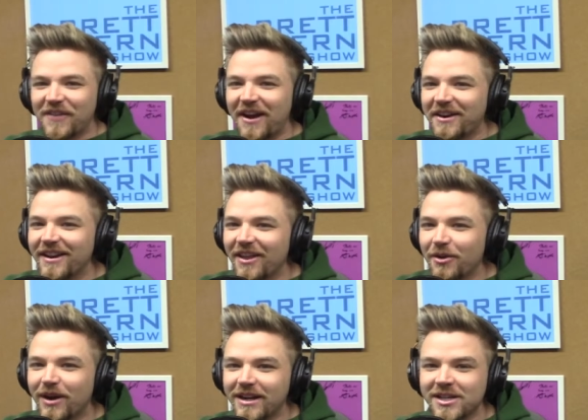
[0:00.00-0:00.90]
We found
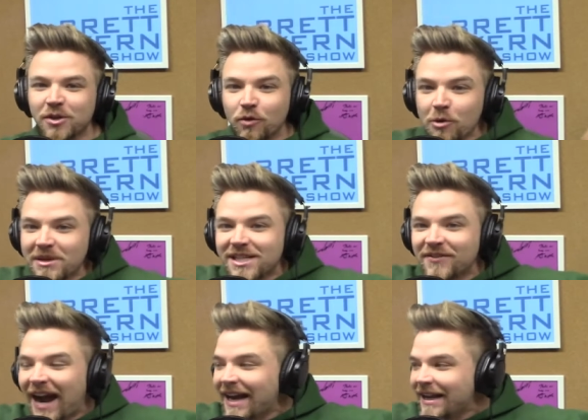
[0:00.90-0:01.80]
another one because the room is
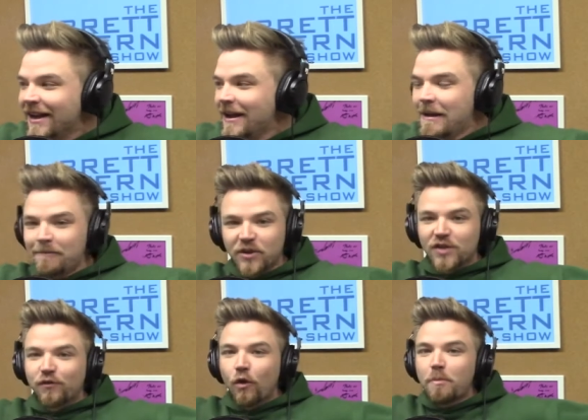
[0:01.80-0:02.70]
divided.
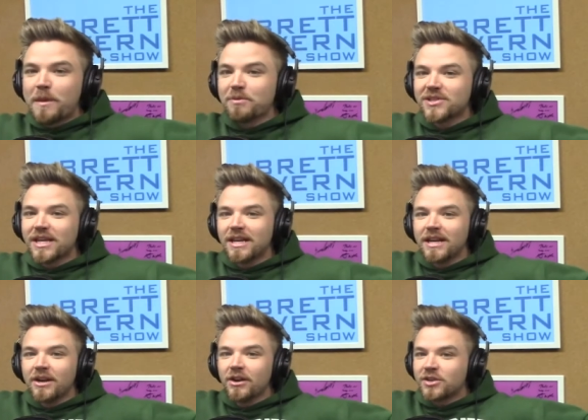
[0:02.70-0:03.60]
There's four people sitting
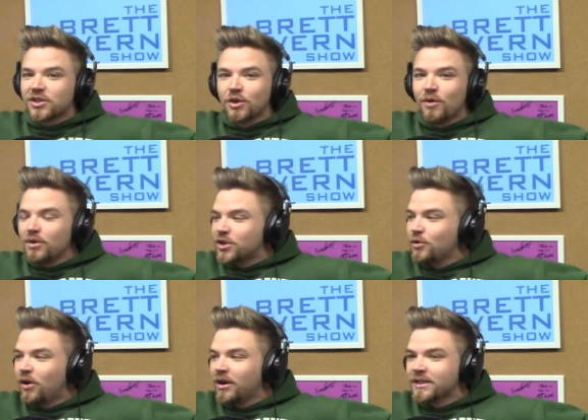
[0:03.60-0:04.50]
in here. It's two,
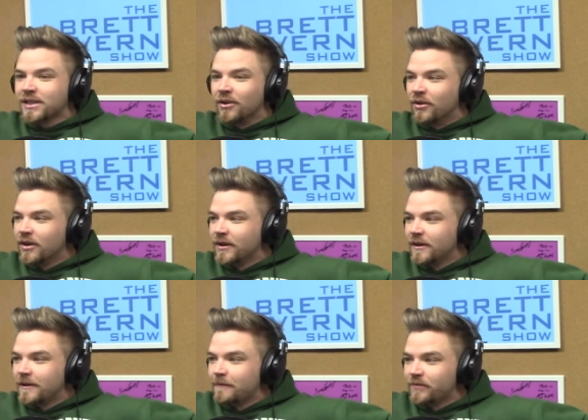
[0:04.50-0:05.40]
two on two.
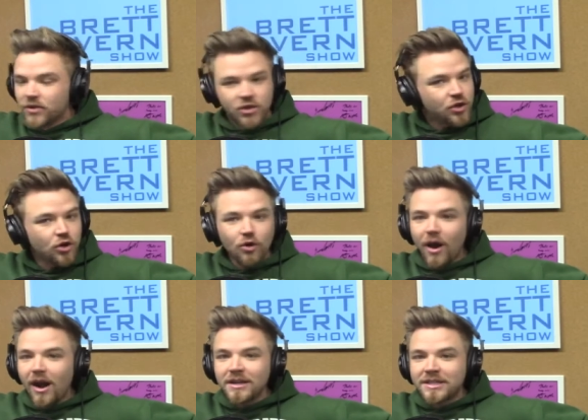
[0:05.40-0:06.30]
Two
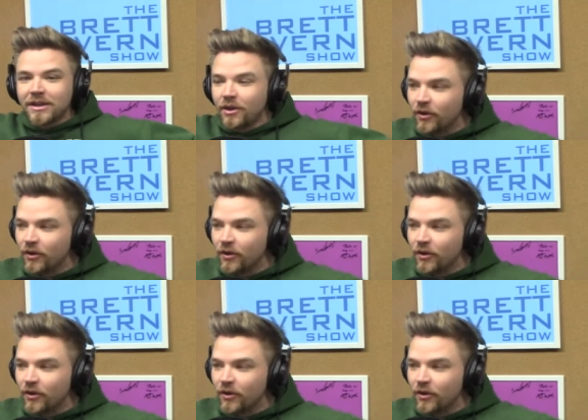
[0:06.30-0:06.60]
on two.